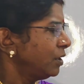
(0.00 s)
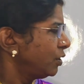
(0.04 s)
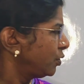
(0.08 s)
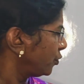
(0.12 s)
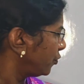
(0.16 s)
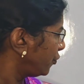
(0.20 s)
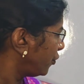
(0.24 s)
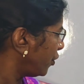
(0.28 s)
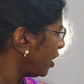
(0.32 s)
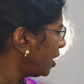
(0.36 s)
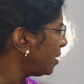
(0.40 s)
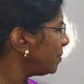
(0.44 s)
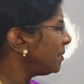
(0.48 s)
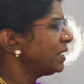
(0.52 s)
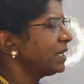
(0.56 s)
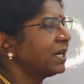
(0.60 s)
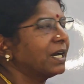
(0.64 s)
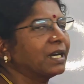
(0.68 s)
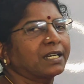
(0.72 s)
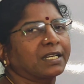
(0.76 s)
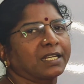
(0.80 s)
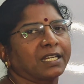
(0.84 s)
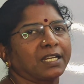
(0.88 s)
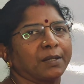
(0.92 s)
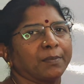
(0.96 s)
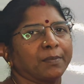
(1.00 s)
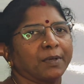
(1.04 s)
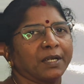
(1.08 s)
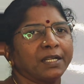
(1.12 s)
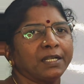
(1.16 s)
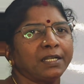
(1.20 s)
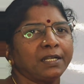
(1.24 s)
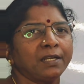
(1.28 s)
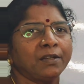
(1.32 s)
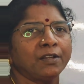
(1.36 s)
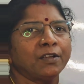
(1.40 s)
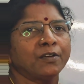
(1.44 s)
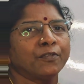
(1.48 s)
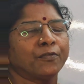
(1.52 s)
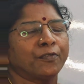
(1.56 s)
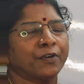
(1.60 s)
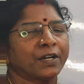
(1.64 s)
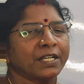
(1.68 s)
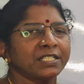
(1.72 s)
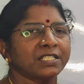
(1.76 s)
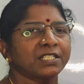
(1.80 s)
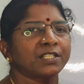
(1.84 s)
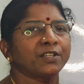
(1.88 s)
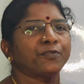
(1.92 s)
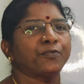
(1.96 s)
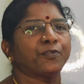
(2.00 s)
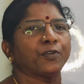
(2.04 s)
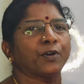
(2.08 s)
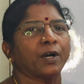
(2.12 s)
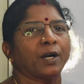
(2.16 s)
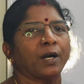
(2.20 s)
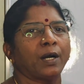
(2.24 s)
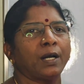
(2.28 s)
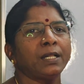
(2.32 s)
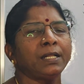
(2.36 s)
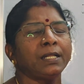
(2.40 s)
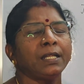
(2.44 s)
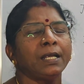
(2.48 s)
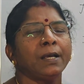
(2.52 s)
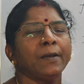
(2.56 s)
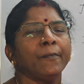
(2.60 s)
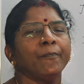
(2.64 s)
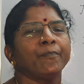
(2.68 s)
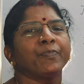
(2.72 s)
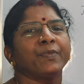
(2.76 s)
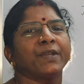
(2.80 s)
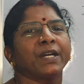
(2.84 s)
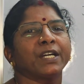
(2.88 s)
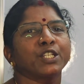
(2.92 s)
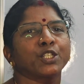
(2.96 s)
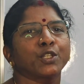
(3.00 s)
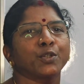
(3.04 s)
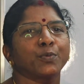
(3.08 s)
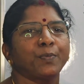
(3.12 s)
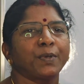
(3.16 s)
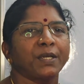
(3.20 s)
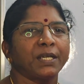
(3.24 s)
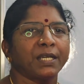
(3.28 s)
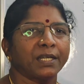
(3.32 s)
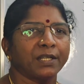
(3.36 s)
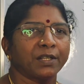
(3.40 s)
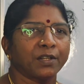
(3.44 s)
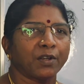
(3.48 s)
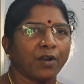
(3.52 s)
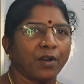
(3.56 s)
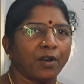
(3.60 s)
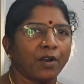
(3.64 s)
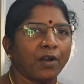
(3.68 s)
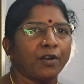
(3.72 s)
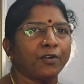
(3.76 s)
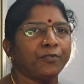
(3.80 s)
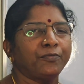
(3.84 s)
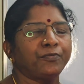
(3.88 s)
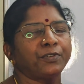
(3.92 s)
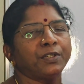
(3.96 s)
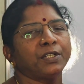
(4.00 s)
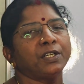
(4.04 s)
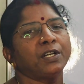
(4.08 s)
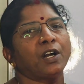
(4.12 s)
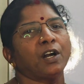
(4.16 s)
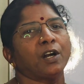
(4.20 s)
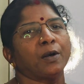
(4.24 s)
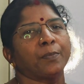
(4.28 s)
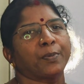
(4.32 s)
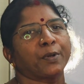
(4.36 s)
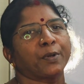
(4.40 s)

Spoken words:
To form an agreement, first of all, there should be an offer or